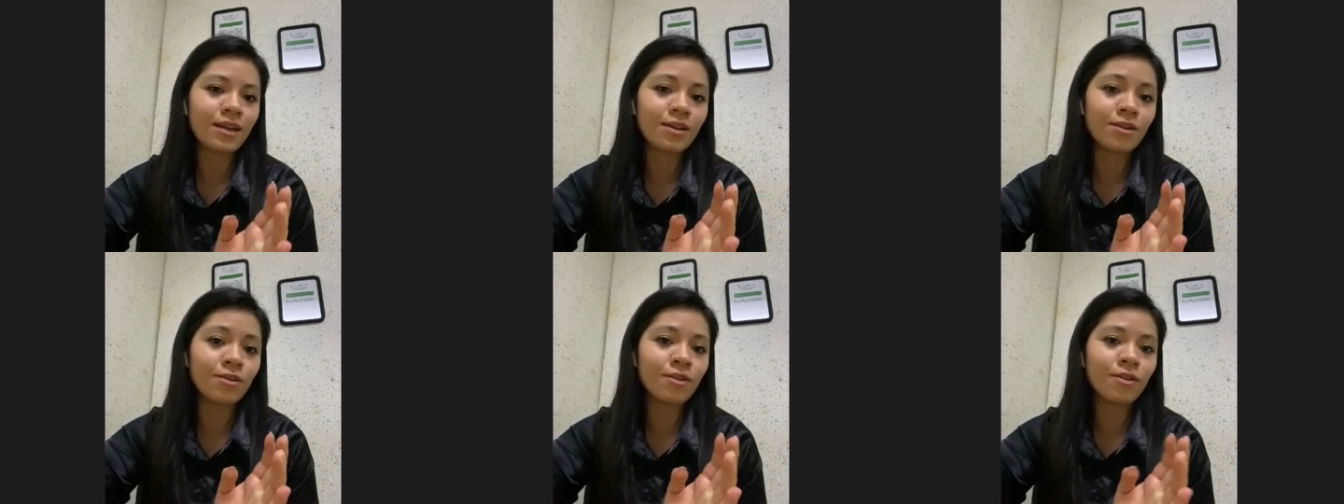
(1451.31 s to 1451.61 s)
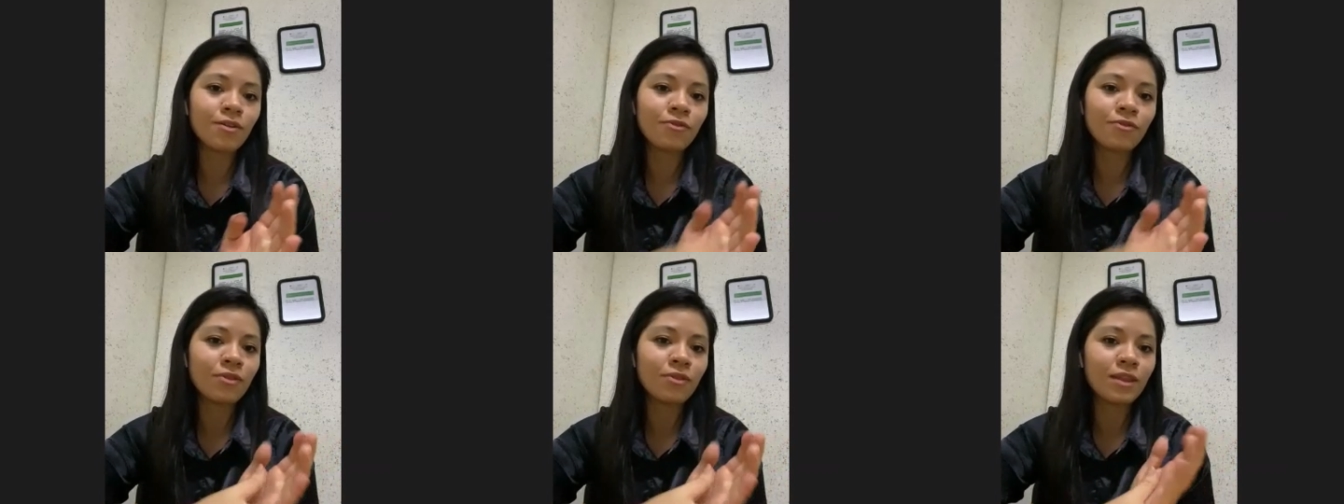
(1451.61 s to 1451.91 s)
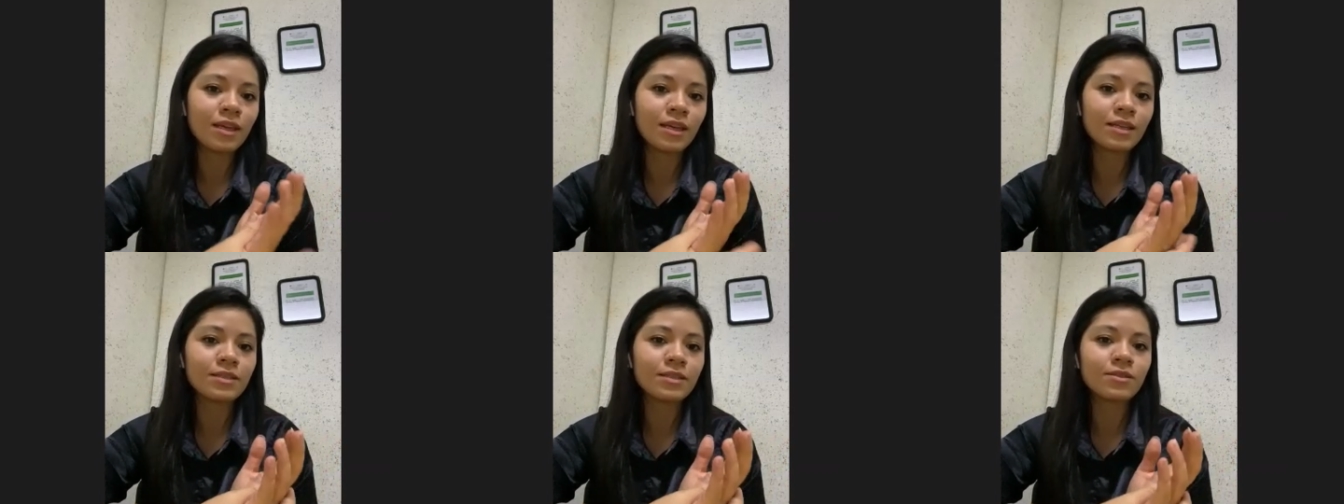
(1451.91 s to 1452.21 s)
a lot of
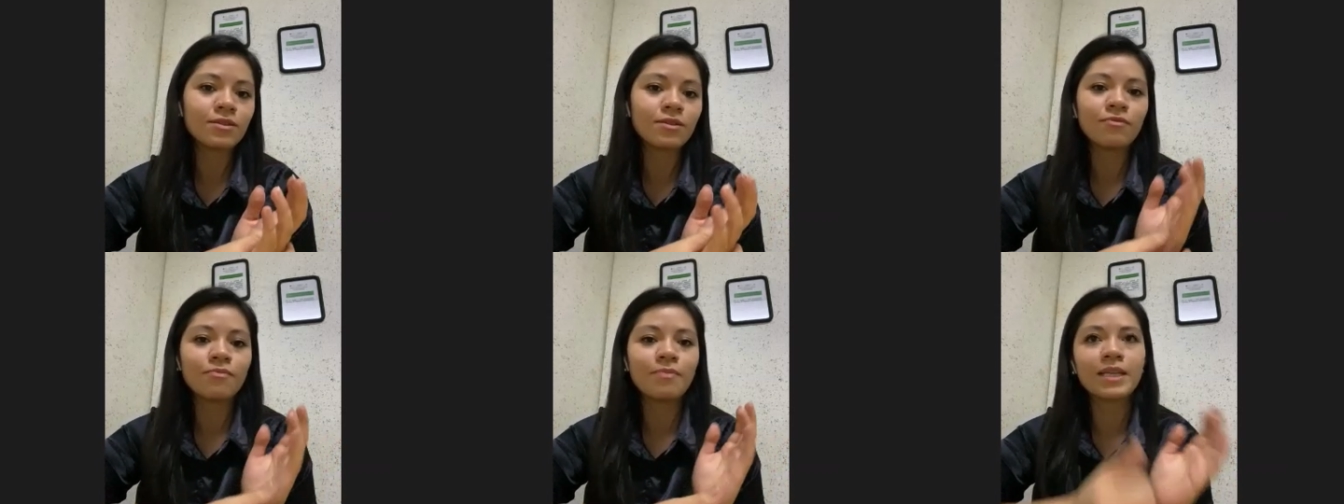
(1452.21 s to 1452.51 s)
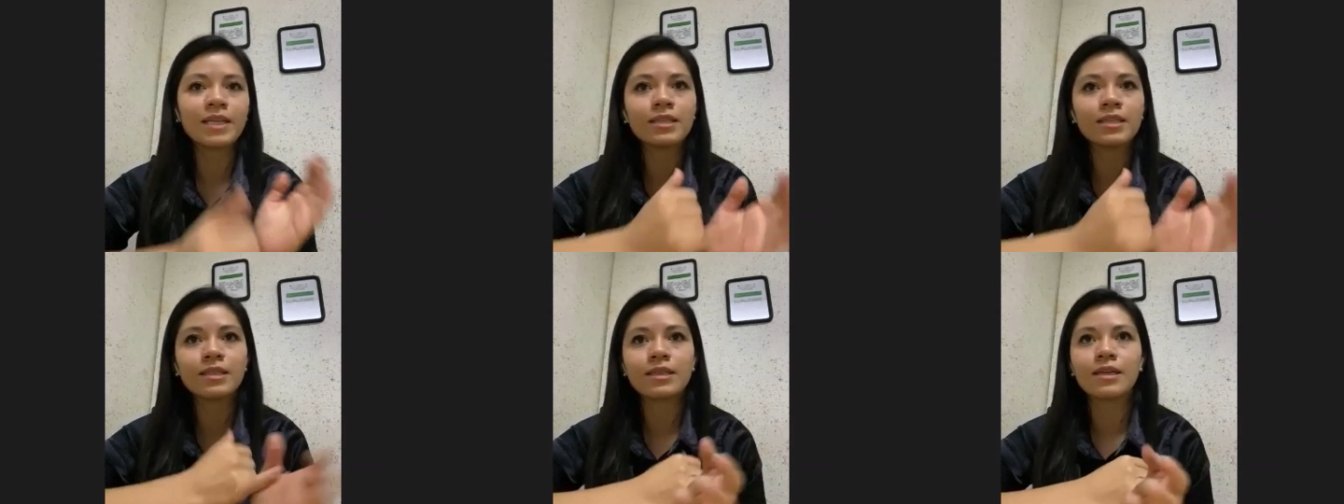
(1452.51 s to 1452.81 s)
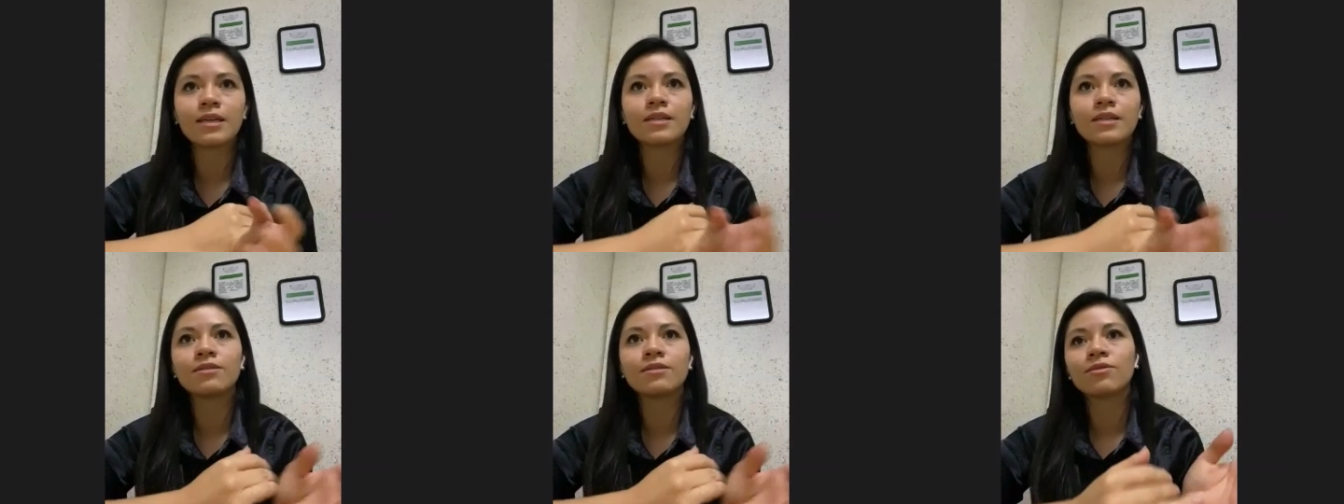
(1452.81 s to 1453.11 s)
things of
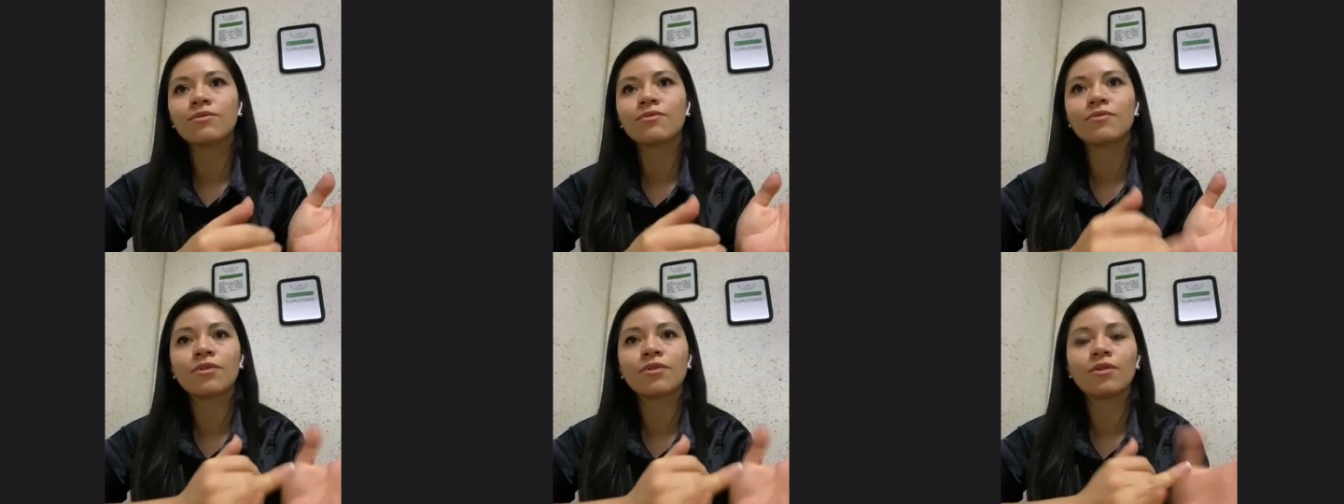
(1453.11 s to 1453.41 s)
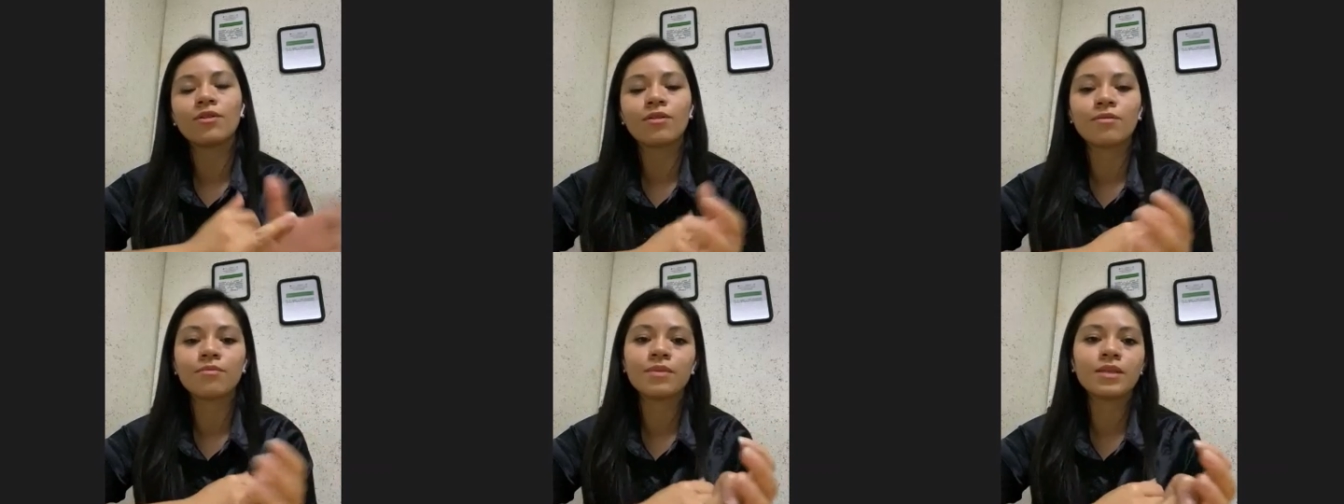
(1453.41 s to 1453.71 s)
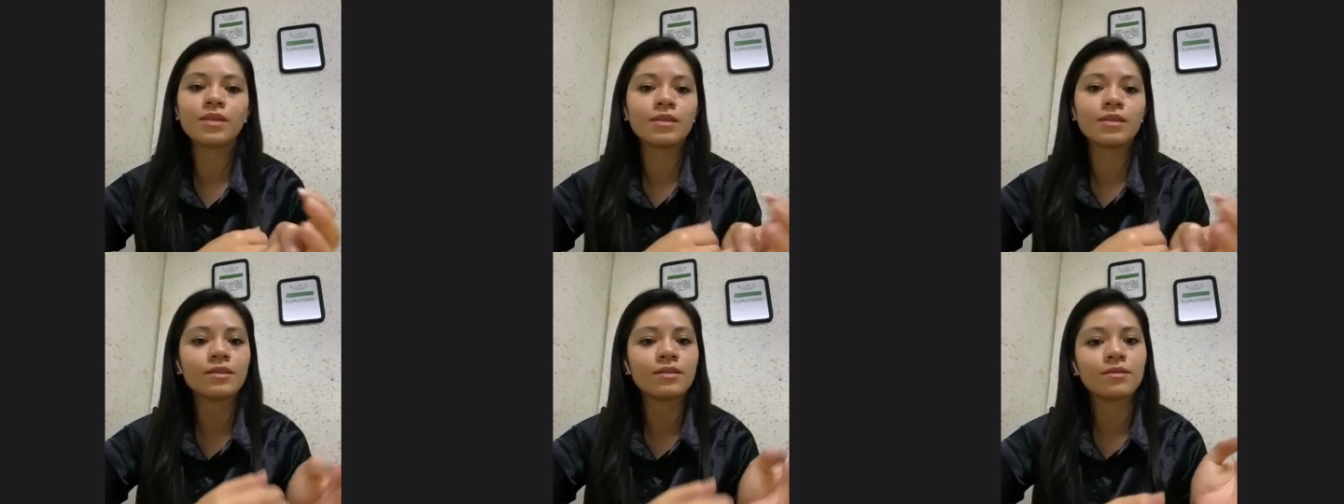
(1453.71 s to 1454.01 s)
mexicans of
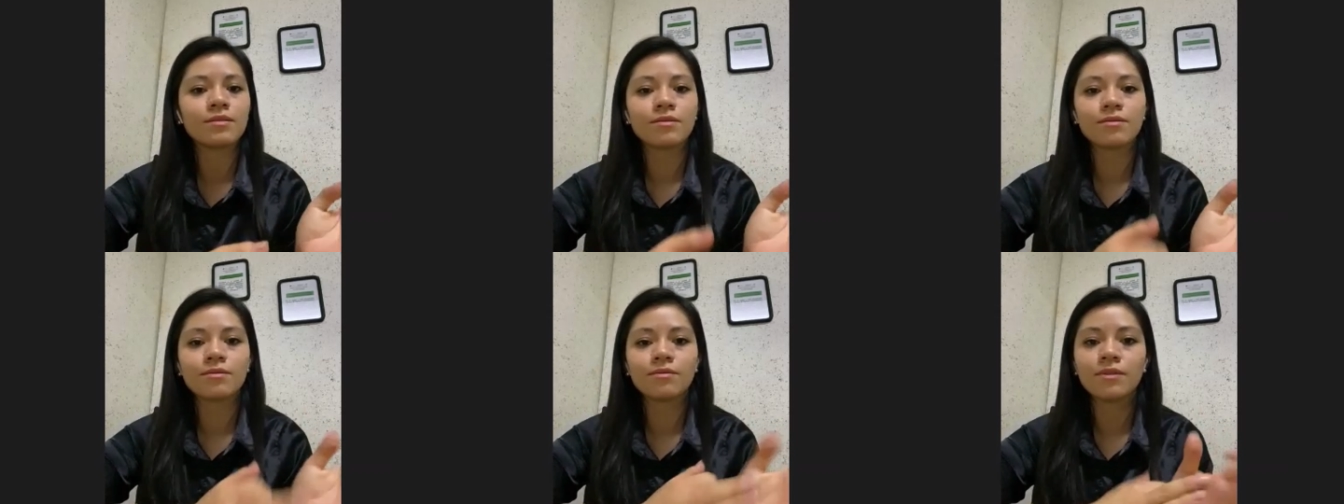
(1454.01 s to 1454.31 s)
colombians